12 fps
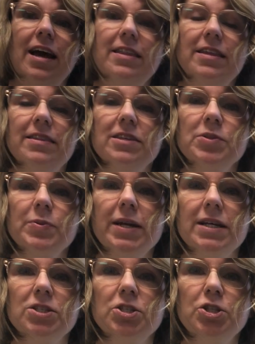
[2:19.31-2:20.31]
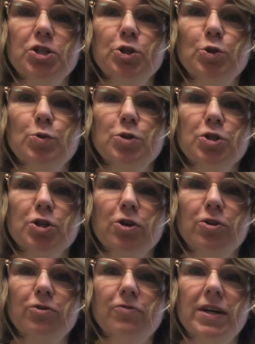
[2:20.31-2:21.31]
And this one has 2
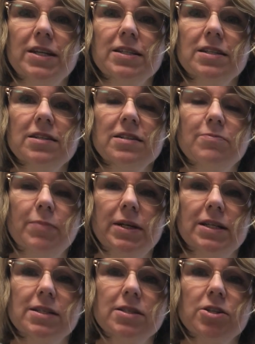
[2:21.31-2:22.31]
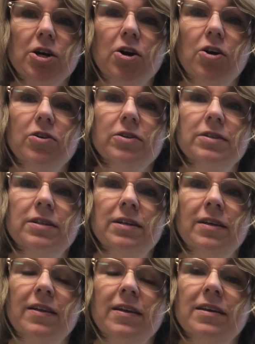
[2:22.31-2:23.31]
circle faces, but is tall.
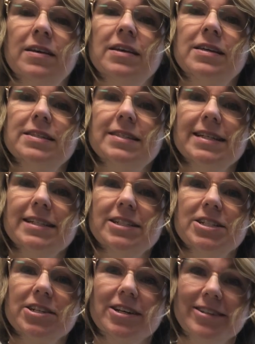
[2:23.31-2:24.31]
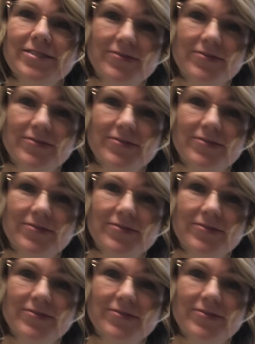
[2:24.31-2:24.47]
Cylinder.